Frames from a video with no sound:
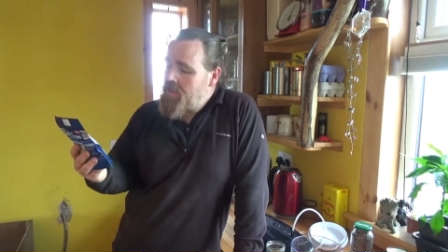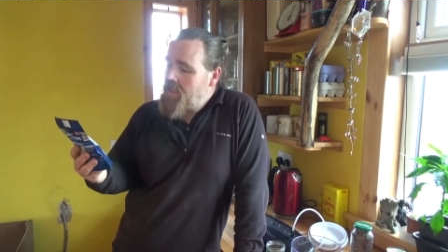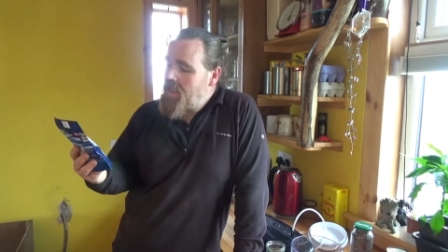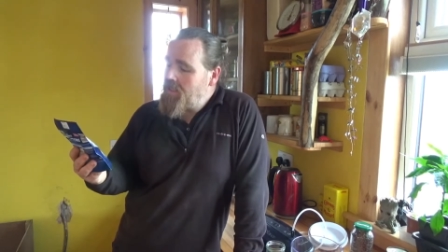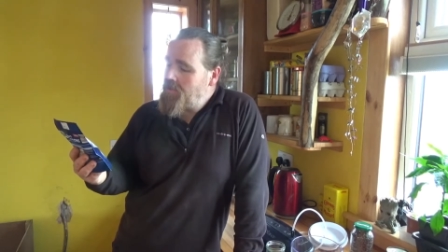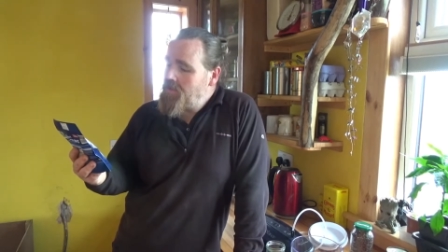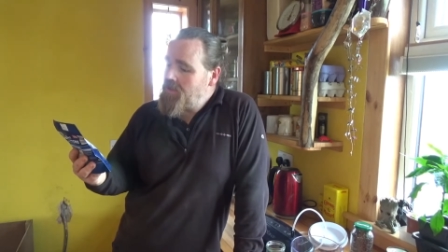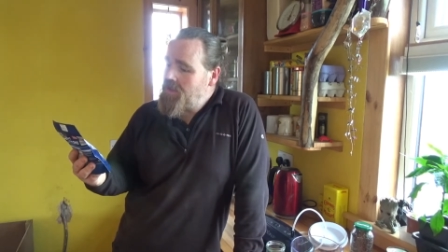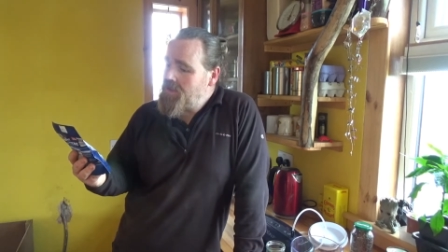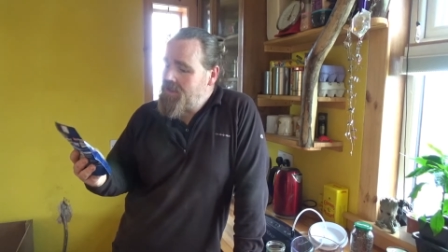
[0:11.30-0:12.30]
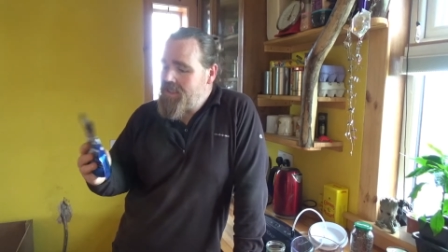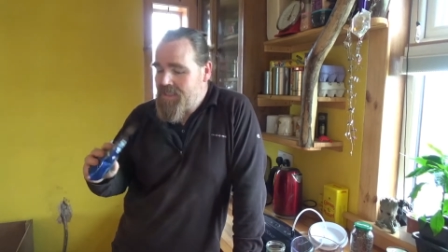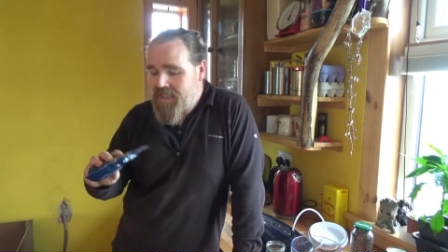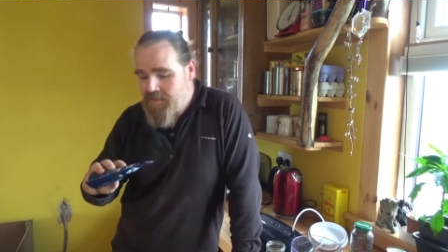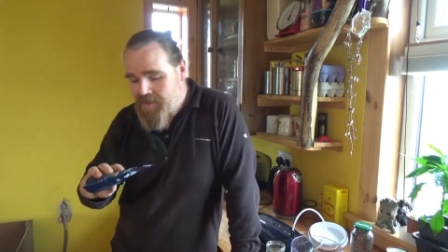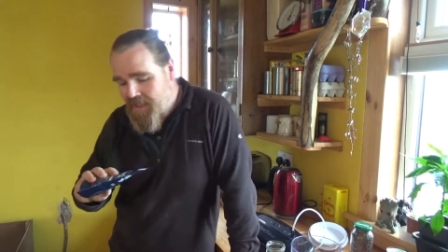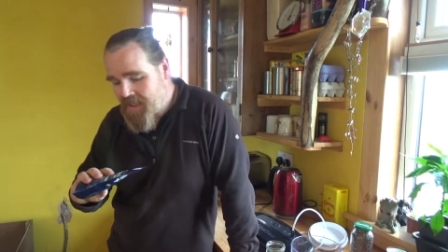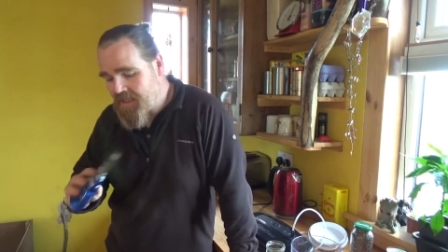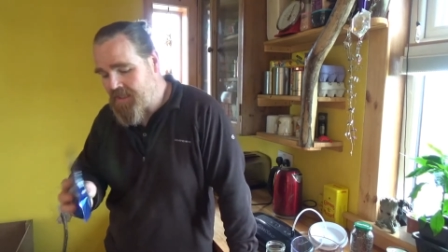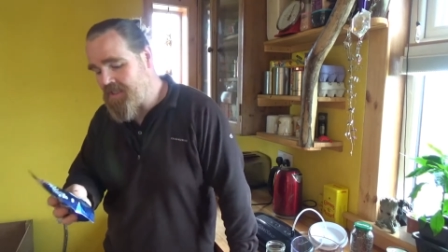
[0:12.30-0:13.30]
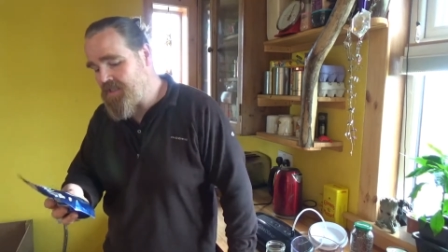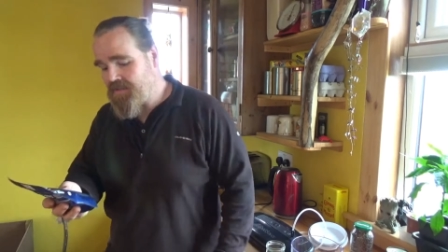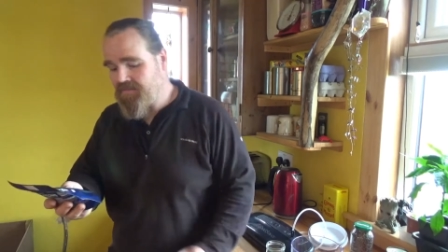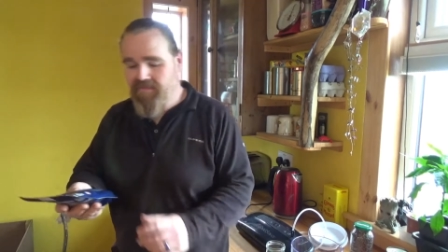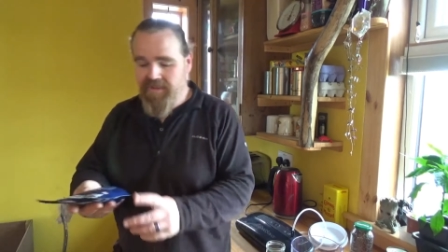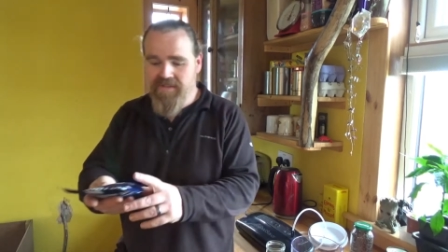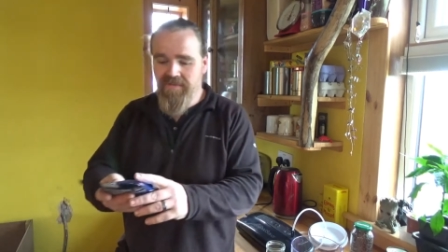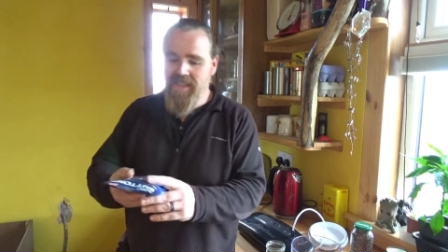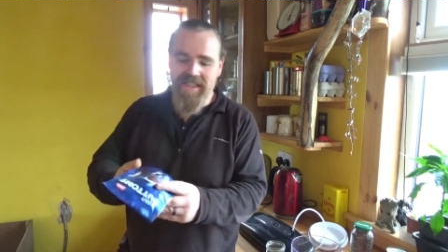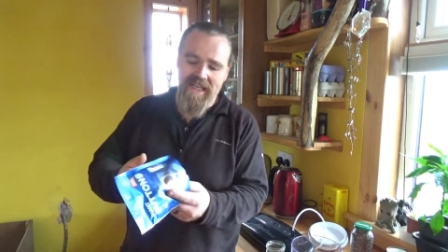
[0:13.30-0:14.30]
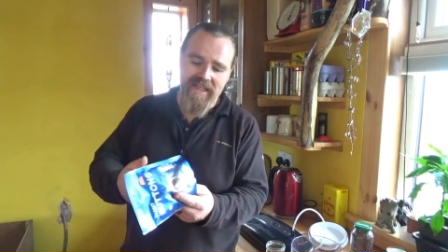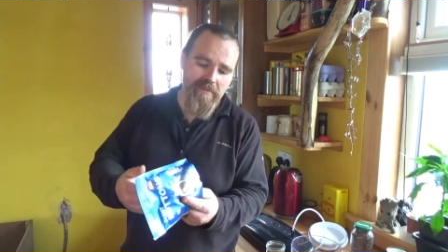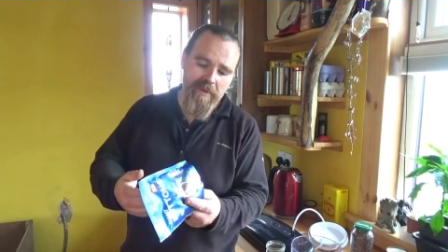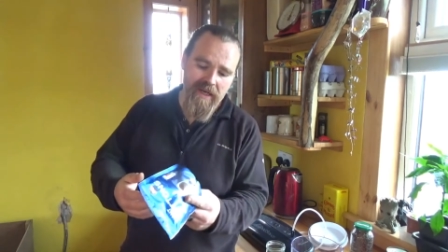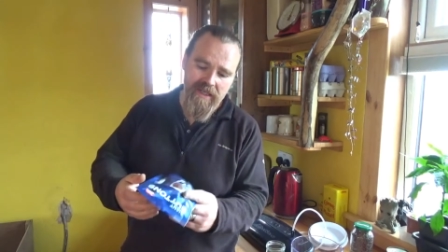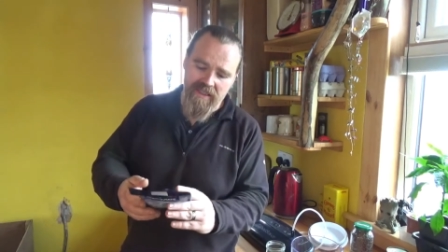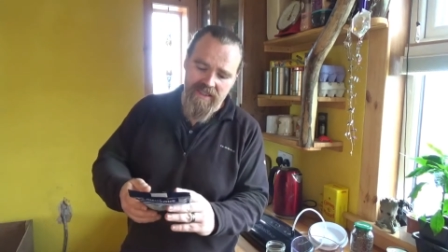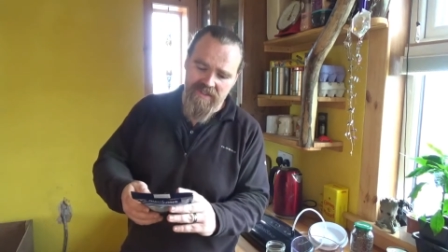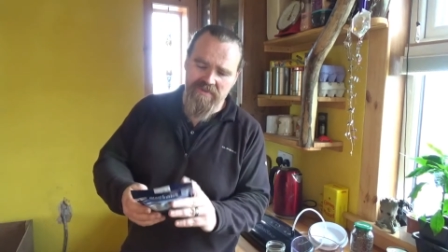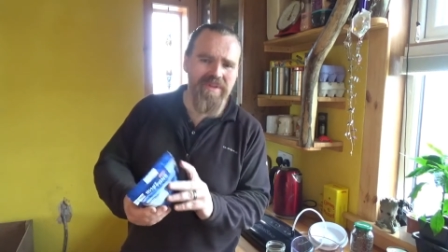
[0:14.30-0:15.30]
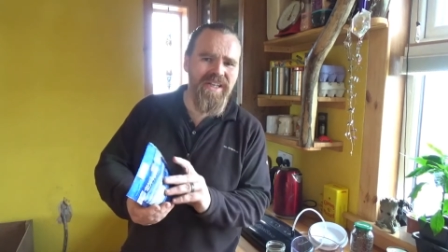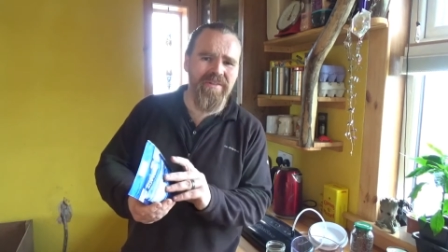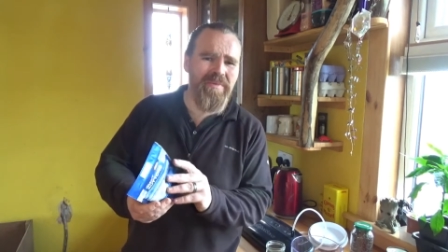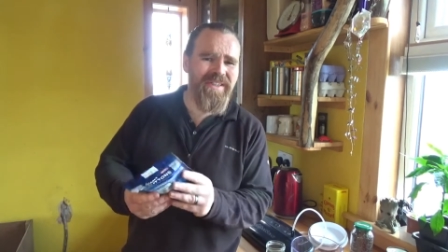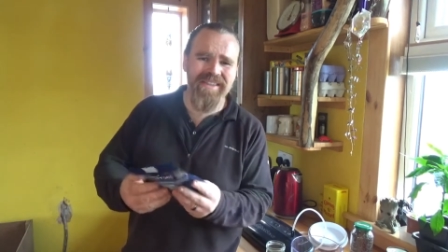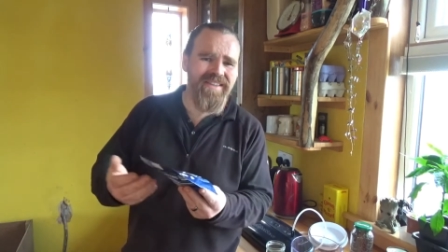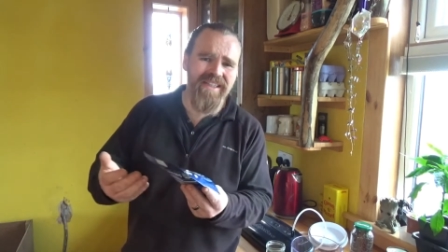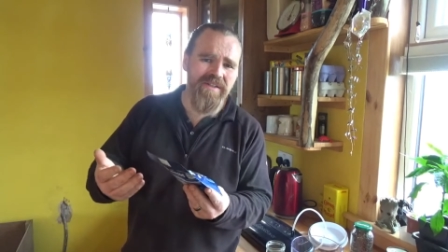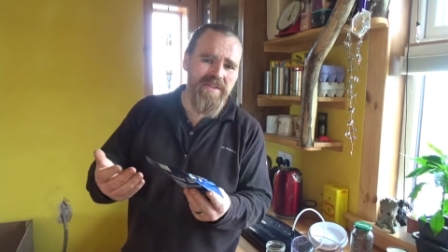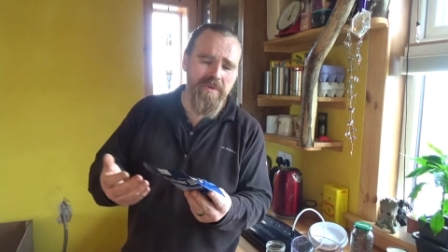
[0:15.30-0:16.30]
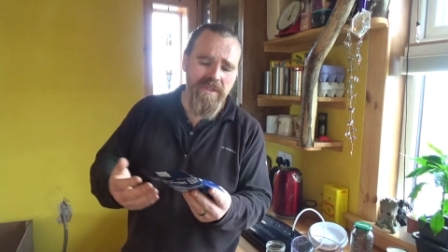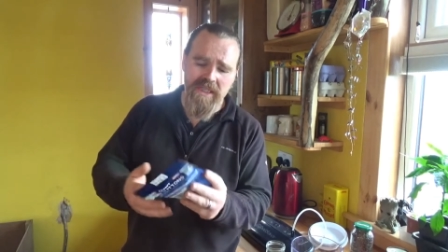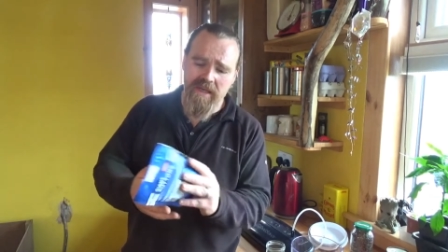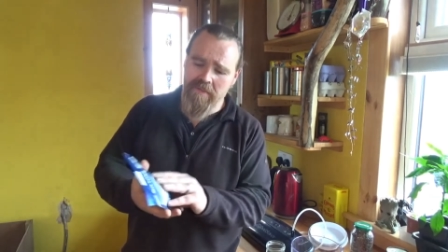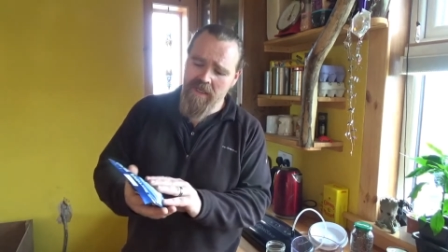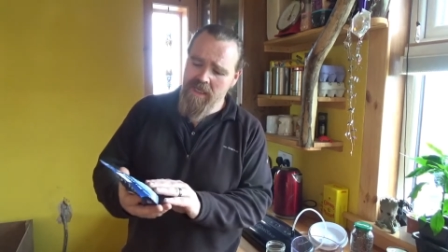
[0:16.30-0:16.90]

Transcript: Now this comes in, it's a fairly standard pack. This is from Lidl, but yeah, it's all the same.